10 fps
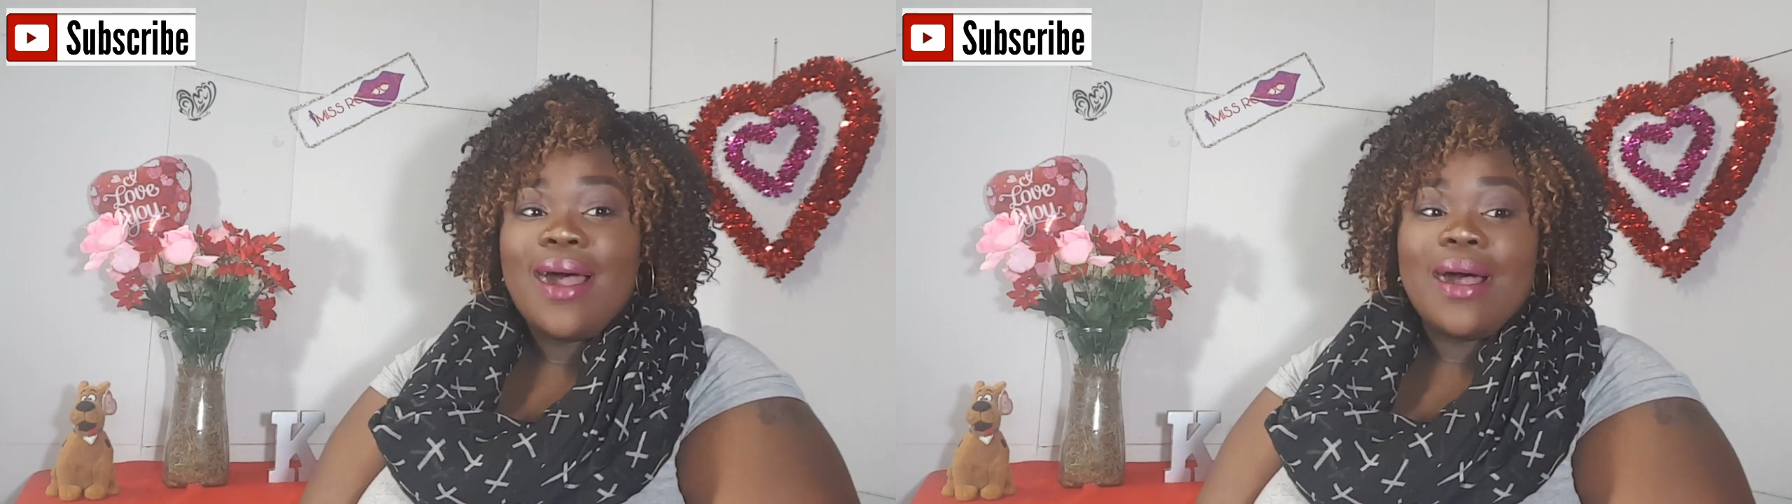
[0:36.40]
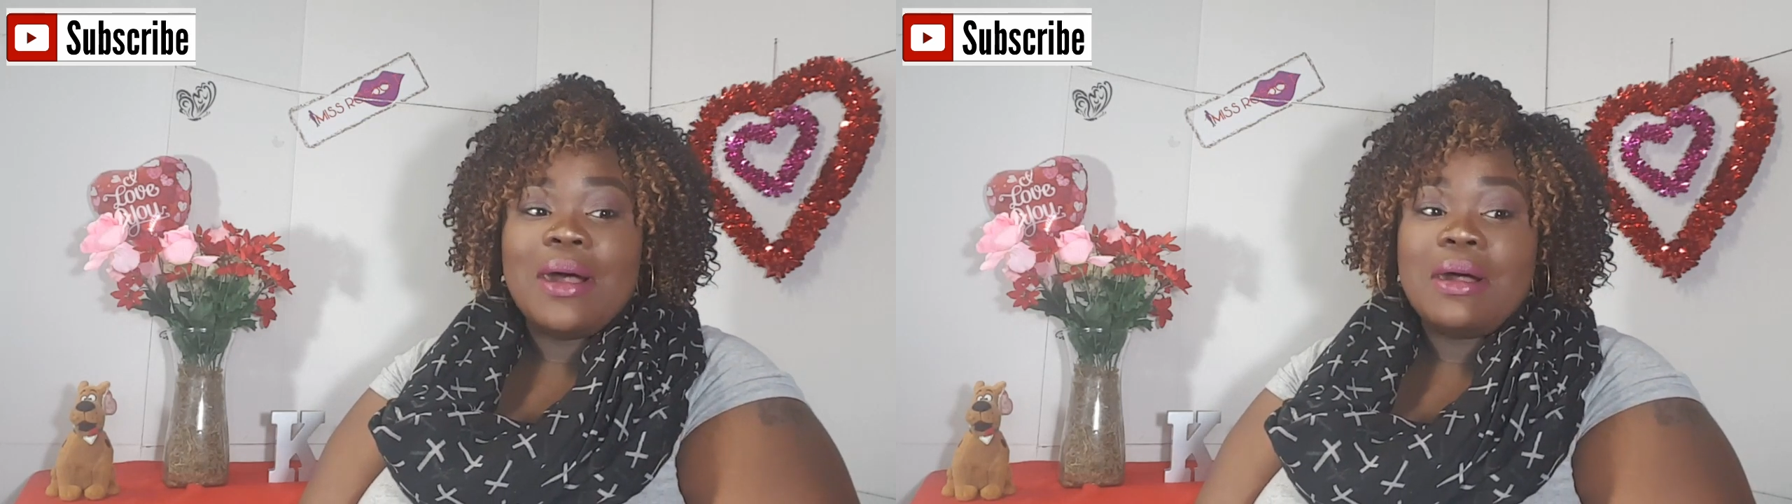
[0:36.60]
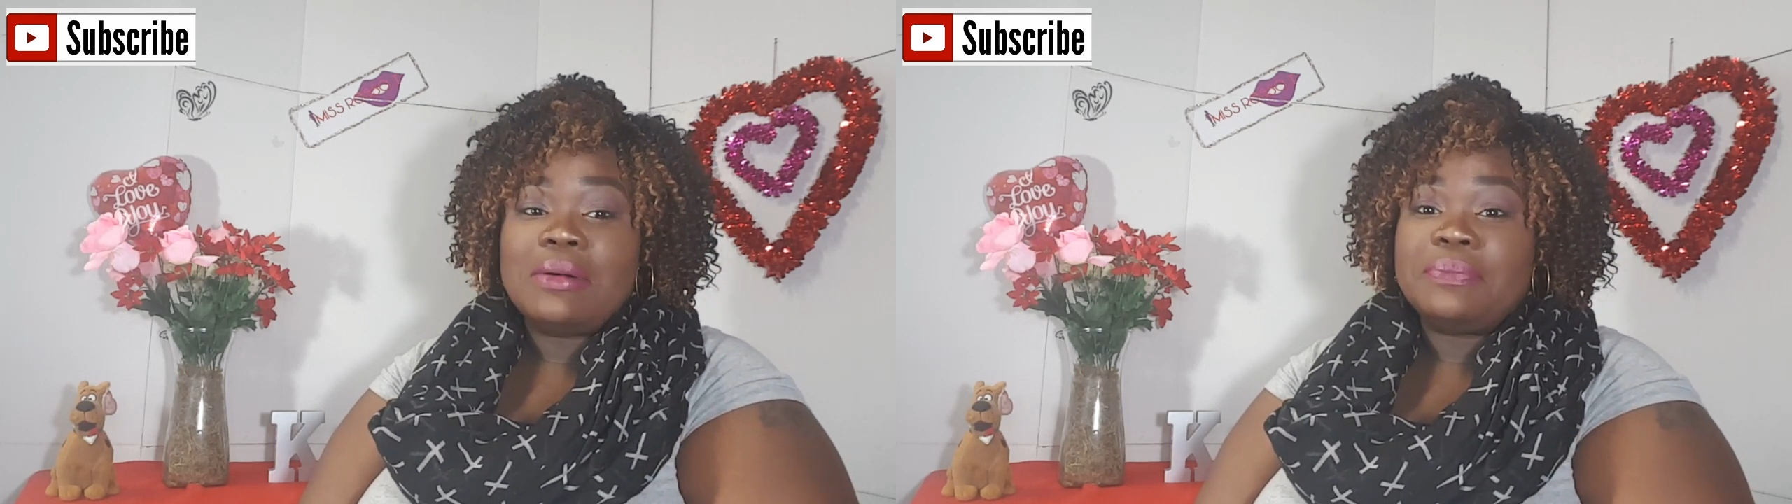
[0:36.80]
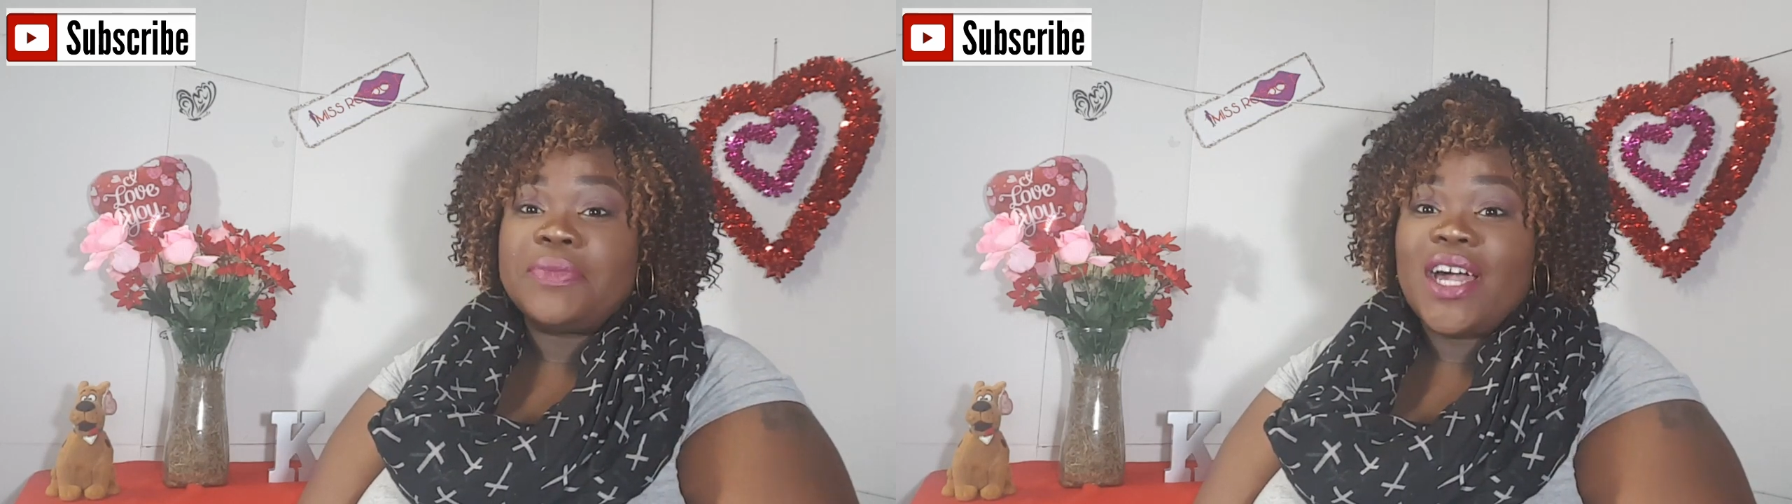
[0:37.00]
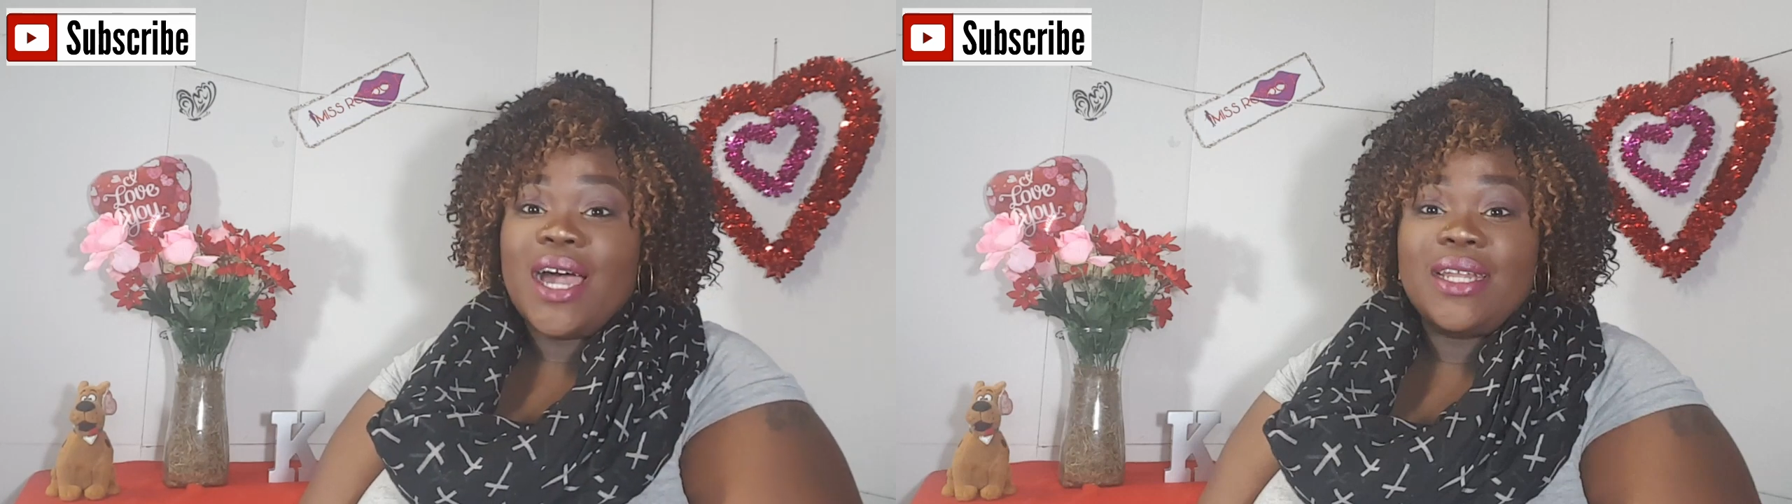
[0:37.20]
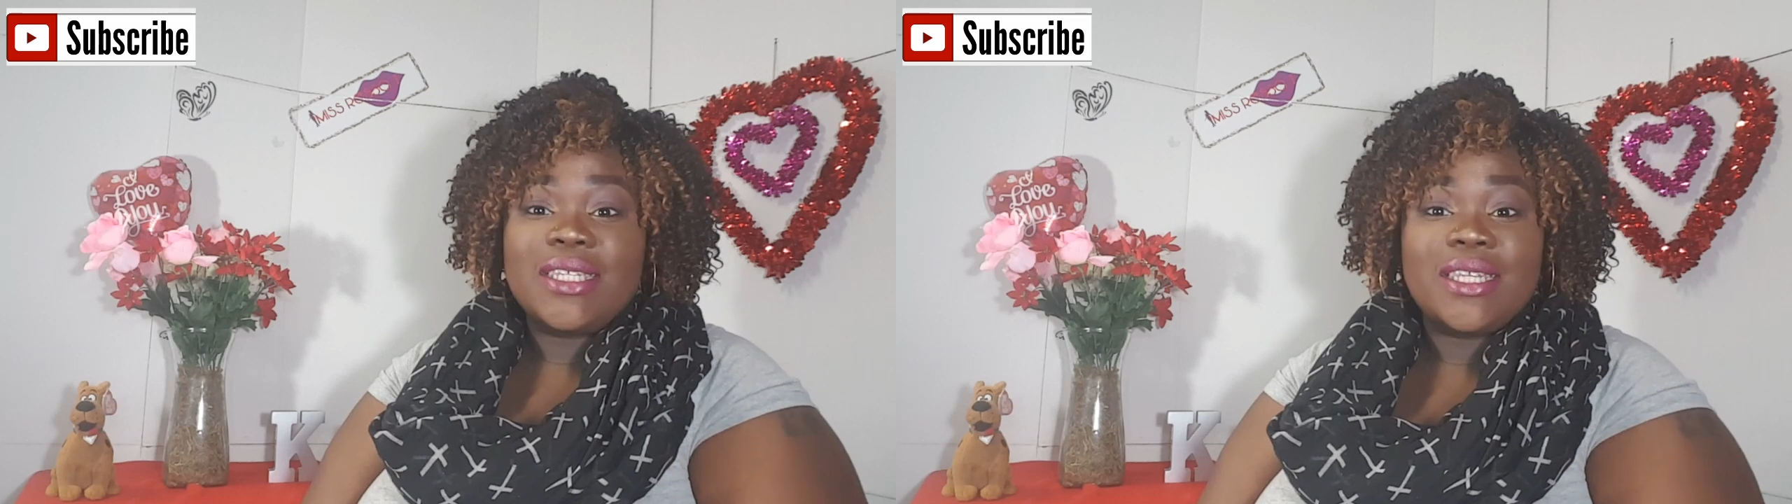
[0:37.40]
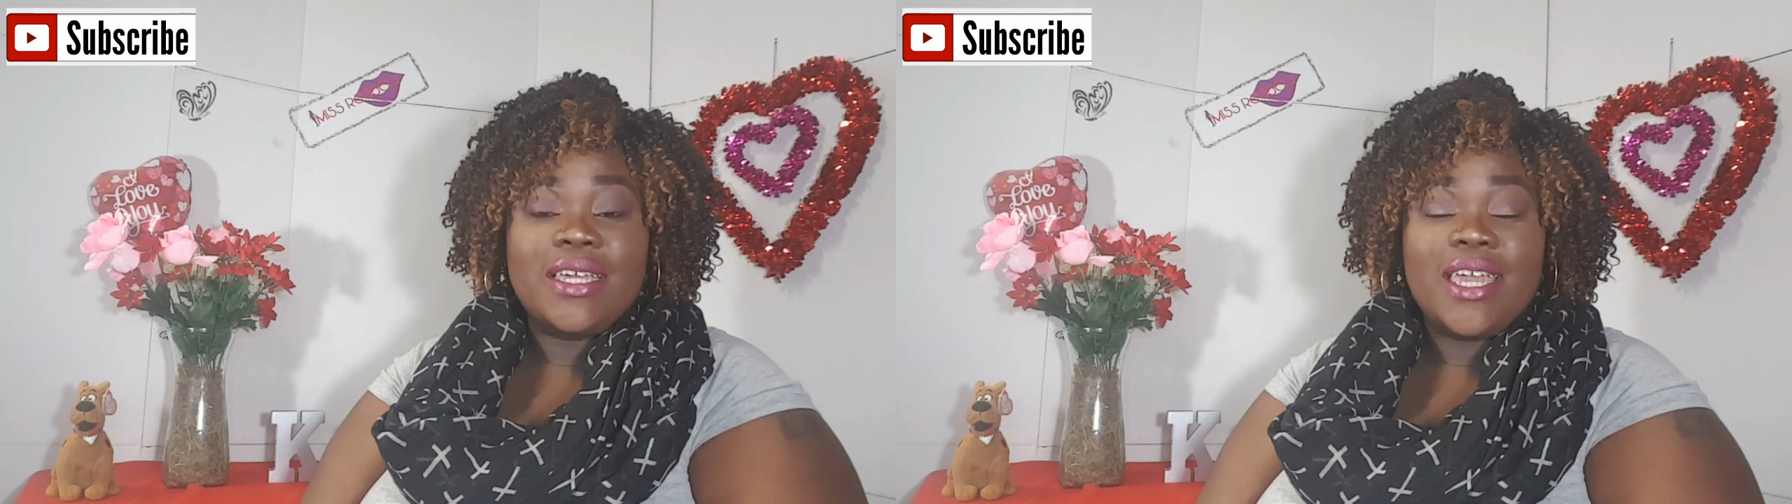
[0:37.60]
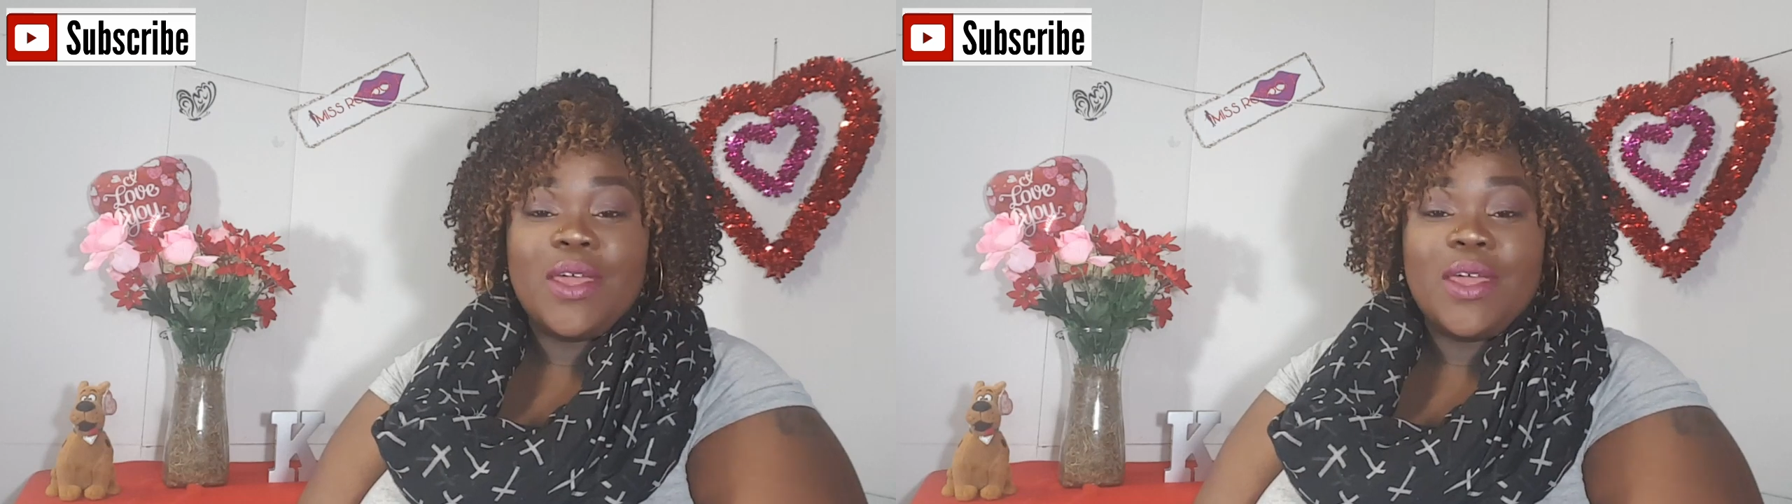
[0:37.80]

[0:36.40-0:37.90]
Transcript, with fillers: Honestly,